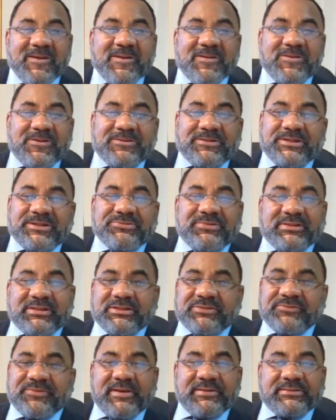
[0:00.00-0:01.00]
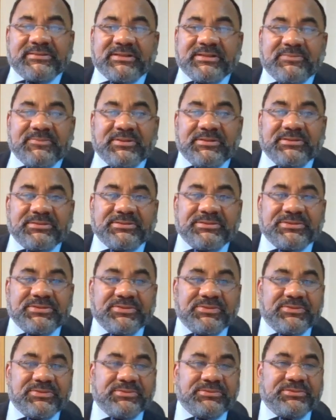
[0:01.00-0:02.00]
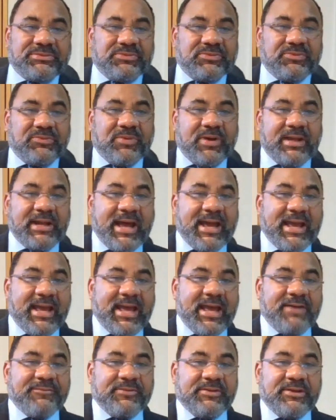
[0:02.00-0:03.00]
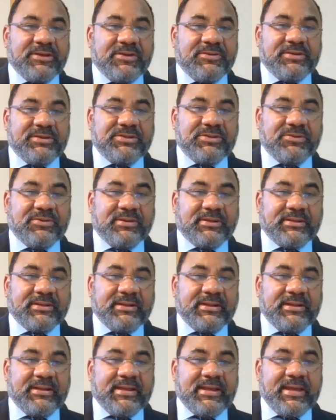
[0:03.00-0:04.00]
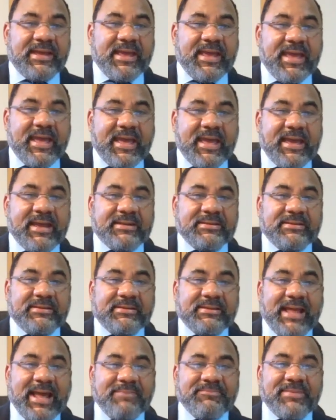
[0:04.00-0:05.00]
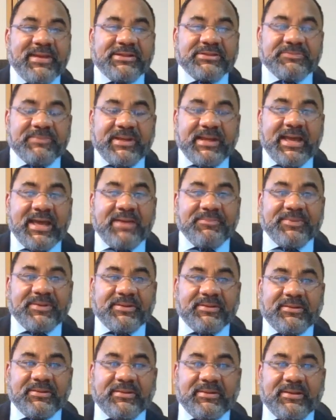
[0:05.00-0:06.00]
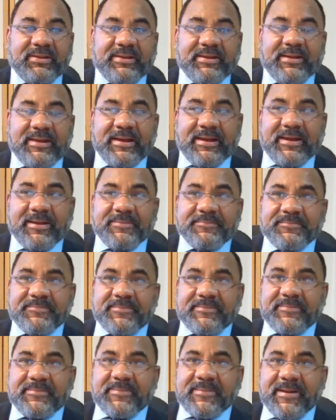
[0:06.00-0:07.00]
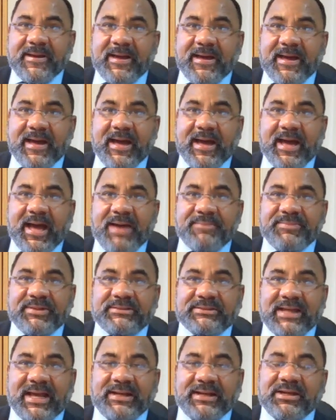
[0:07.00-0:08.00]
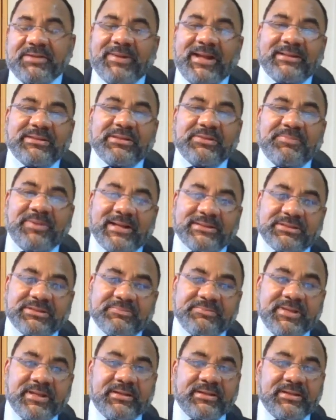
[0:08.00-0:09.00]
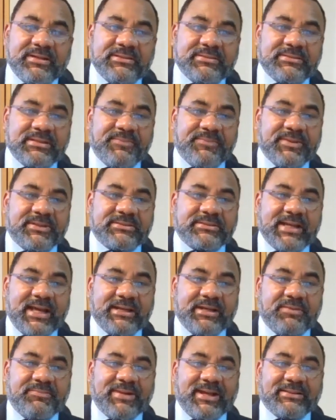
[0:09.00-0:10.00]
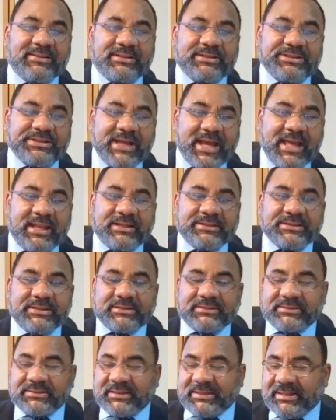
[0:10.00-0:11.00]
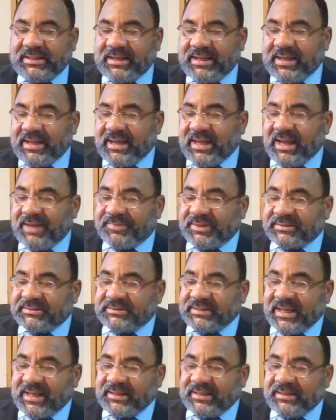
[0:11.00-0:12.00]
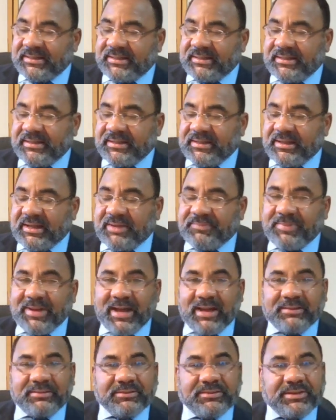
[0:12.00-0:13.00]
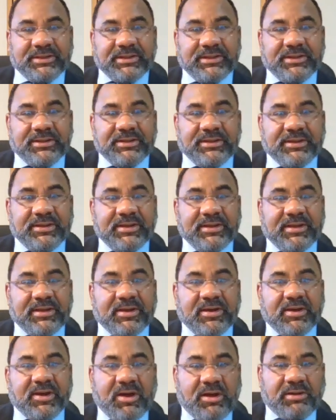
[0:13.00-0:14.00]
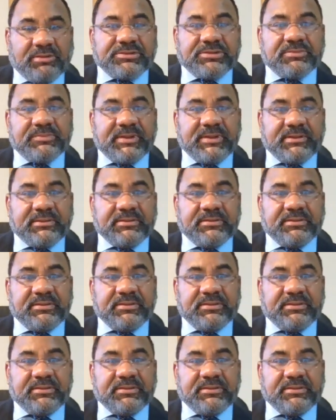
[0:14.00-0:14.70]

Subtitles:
Your district is very similar to what I have here in York, and that makes me happy. I'm excited about the possibilities. I'm excited about the challenges. I'm excited about the ultimate